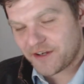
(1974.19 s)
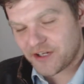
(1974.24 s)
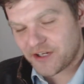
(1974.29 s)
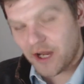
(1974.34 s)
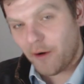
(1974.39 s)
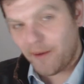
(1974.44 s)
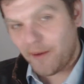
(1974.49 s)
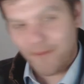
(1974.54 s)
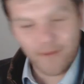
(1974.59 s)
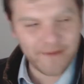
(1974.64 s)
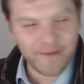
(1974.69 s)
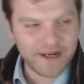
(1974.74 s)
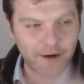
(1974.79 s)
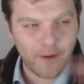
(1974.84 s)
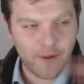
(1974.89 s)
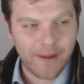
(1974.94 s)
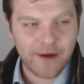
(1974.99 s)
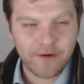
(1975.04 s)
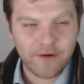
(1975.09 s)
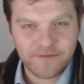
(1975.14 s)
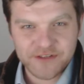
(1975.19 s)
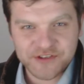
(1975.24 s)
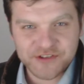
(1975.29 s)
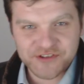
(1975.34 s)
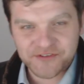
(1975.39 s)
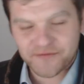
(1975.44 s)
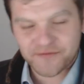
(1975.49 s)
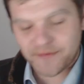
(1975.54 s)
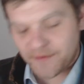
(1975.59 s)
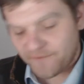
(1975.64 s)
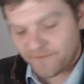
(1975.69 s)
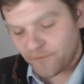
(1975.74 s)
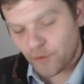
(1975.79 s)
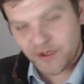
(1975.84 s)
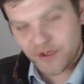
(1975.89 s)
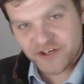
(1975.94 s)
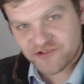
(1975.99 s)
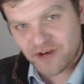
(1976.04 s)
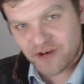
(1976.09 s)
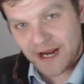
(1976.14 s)
Knowing what we know about other stuff with the
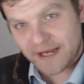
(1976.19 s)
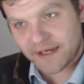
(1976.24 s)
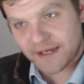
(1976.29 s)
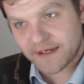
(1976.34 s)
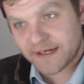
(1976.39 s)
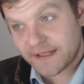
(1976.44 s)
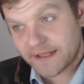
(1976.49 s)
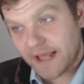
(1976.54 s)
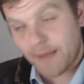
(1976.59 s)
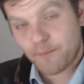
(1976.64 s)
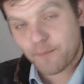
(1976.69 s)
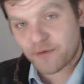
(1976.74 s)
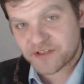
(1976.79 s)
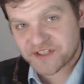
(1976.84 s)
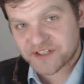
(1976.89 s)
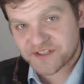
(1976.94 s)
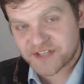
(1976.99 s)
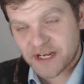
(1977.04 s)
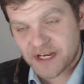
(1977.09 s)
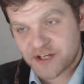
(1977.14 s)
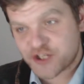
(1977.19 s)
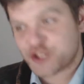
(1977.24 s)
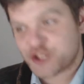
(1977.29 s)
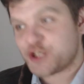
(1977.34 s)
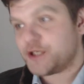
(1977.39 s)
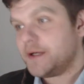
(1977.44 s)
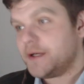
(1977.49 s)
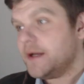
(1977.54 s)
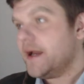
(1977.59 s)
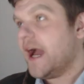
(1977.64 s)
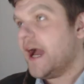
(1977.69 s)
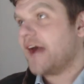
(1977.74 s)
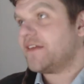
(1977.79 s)
Void Dragon and the Emperor's Ascension